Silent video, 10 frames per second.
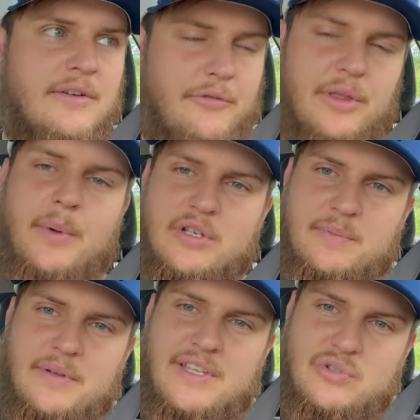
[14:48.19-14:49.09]
for the most
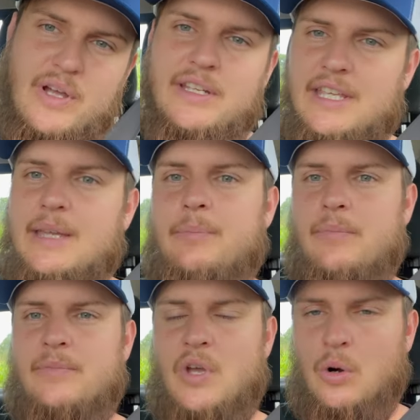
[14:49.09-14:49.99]
part, they tried to keep
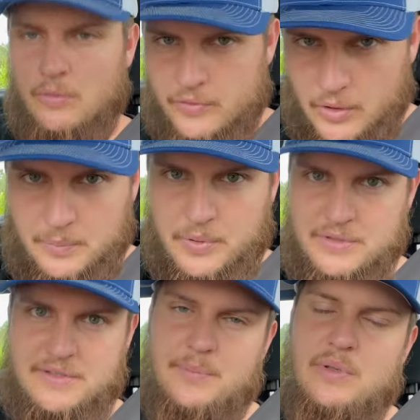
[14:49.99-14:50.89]
the overall
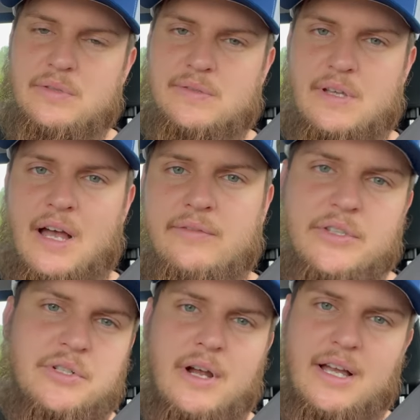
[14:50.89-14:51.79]
principles of the
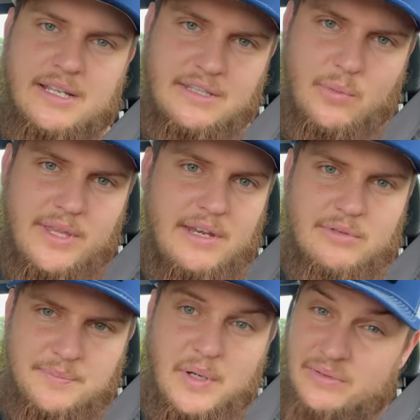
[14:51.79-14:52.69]
truck and the way that it
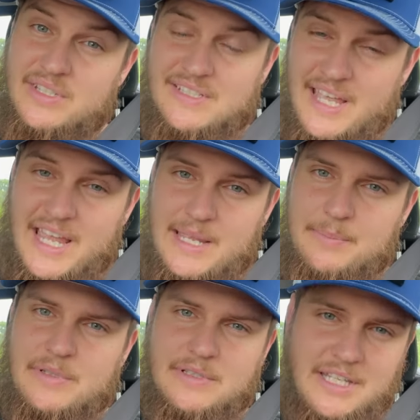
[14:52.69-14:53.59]
was built the
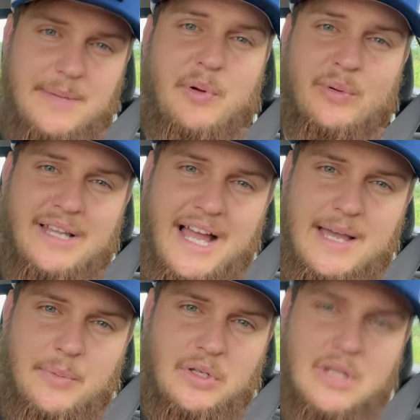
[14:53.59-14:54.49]
same to keep it reliable